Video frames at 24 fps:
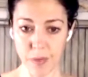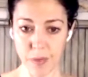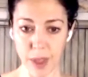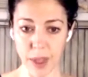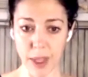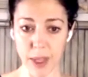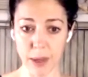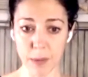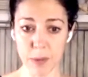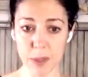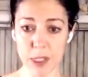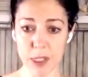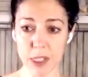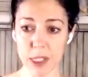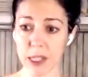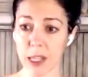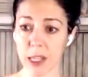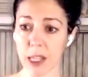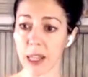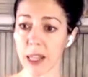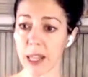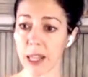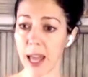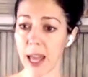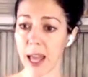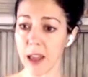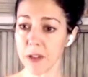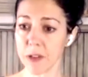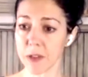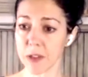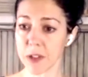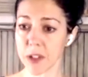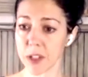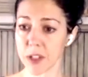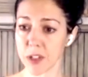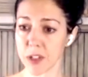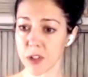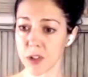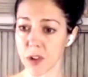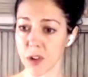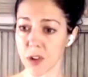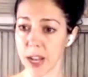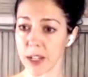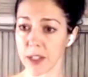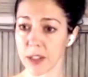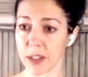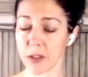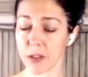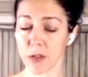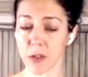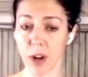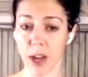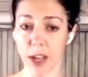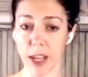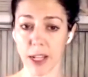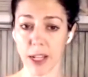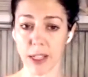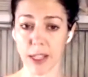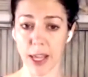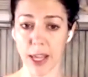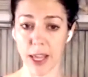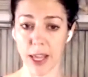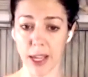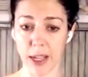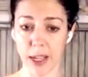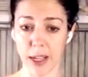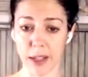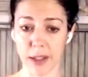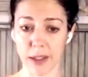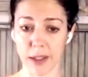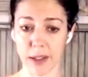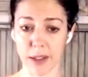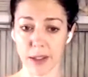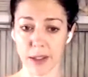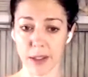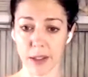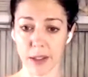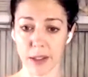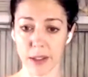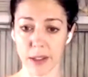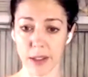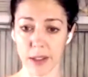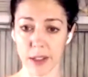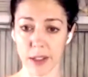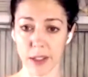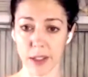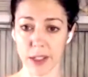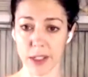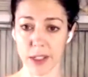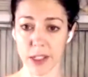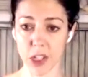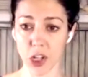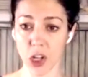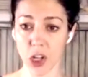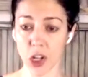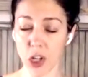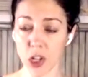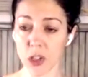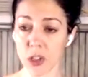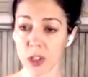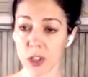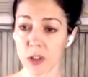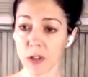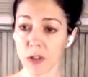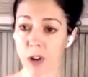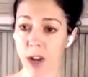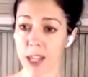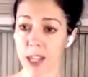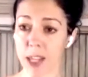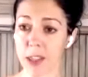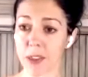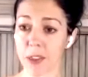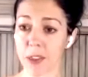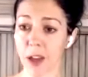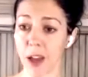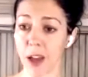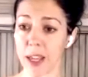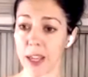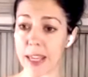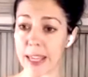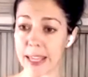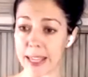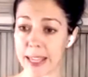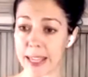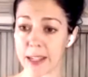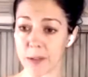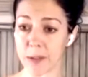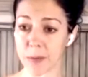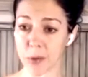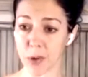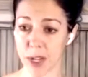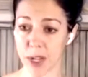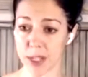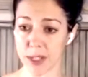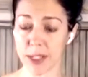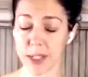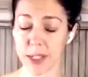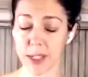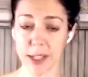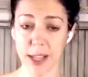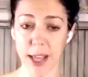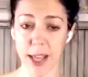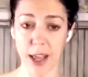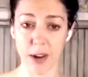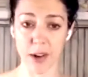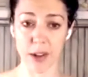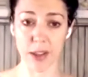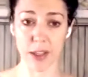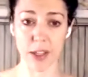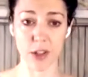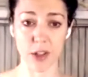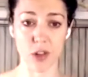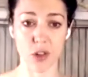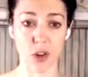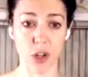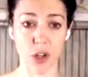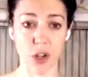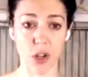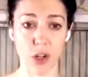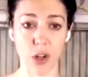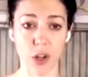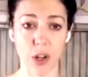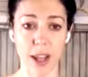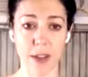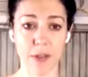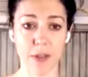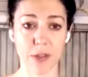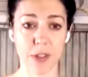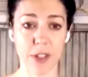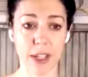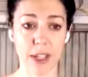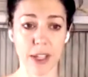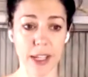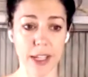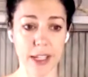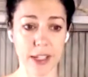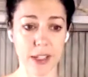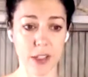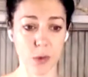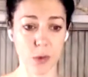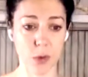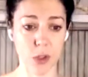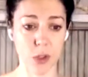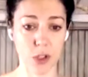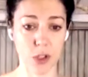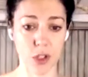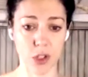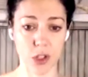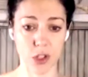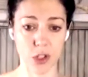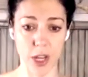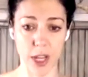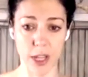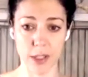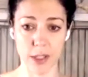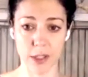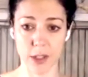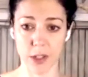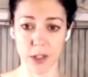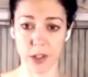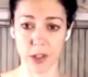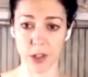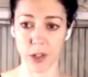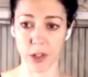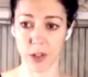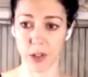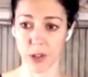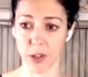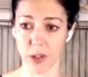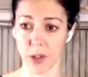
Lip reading: Hips to the left, straighten the right leg. Turn the right thigh in, press it down, and then draw your left knee in towards your chest. Good.